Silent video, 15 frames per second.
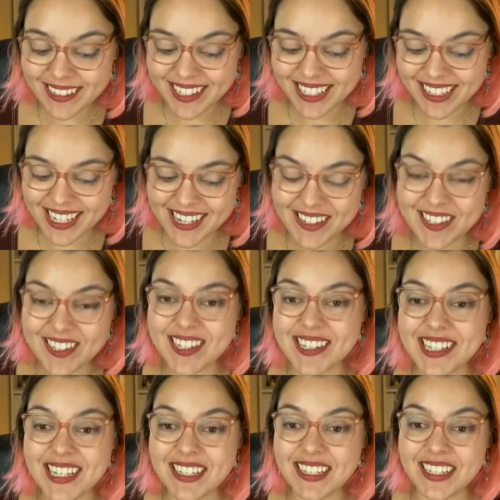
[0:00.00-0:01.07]
the list
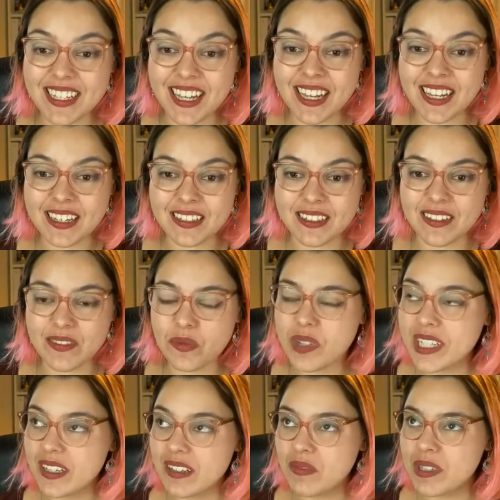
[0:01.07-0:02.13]
is a
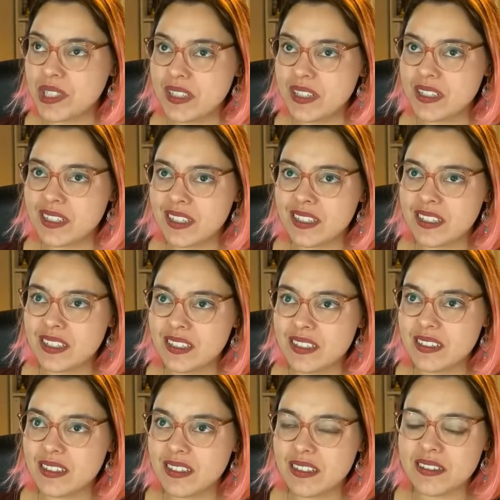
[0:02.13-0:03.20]
what did I say?
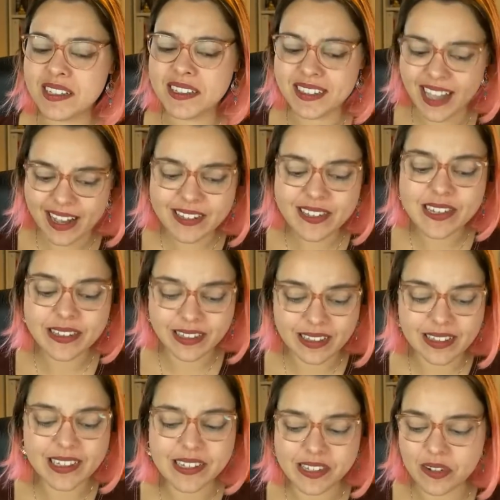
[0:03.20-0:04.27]
The next in the
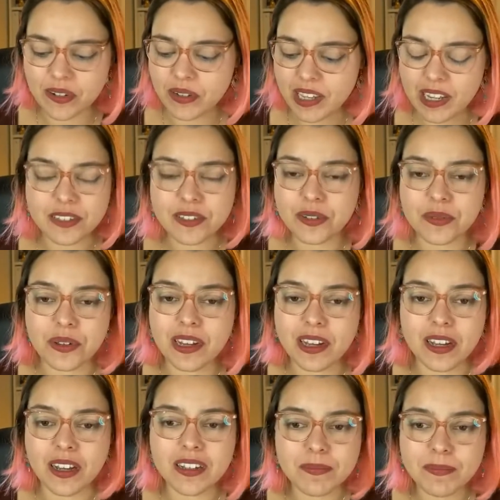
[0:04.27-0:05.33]
list, okay, I don't know, I
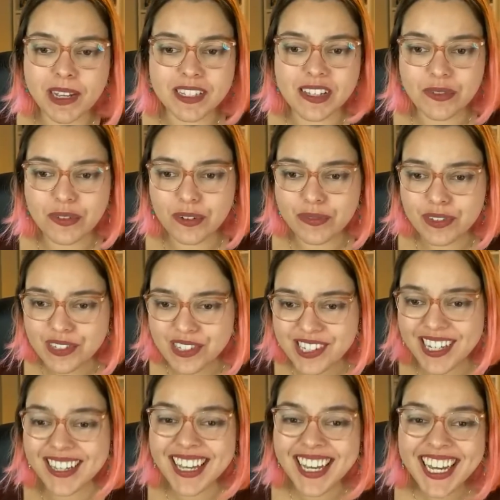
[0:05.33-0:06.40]
got myself confused,
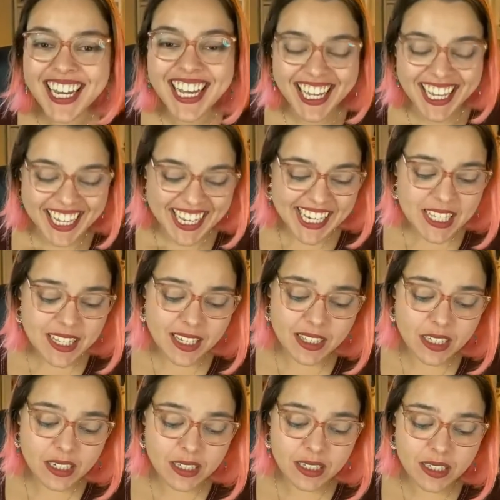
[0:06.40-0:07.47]
is
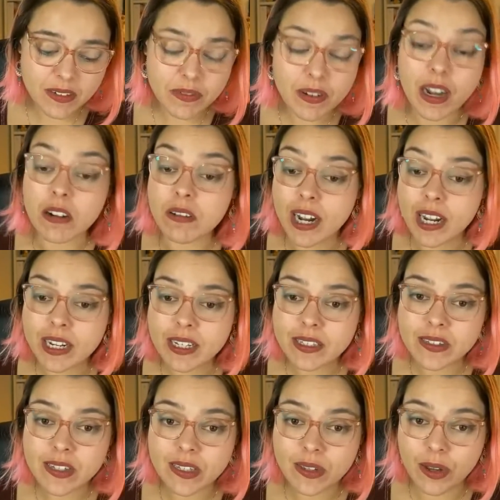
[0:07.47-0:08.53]
another
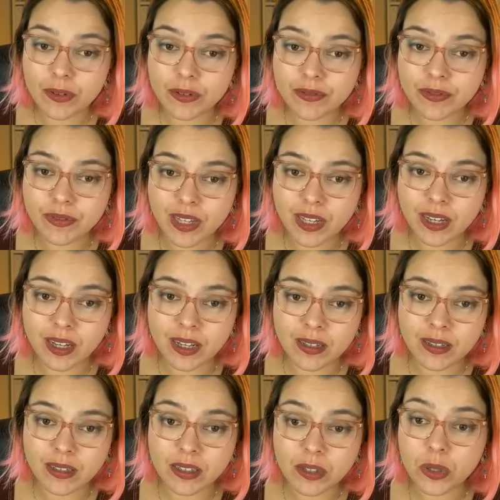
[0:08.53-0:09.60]
variety of
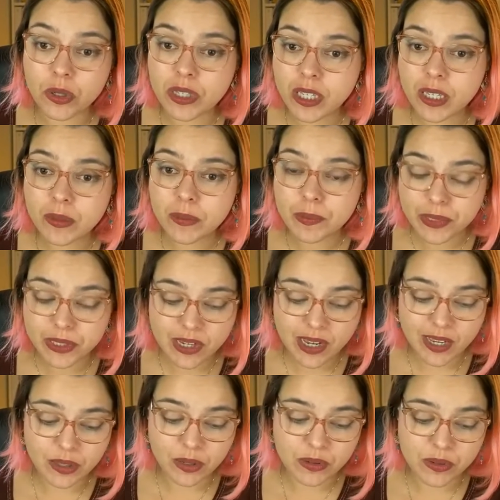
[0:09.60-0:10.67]
cooking
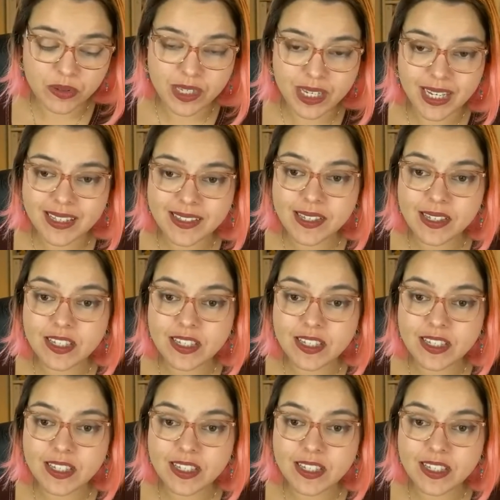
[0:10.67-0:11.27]
potatoes. It's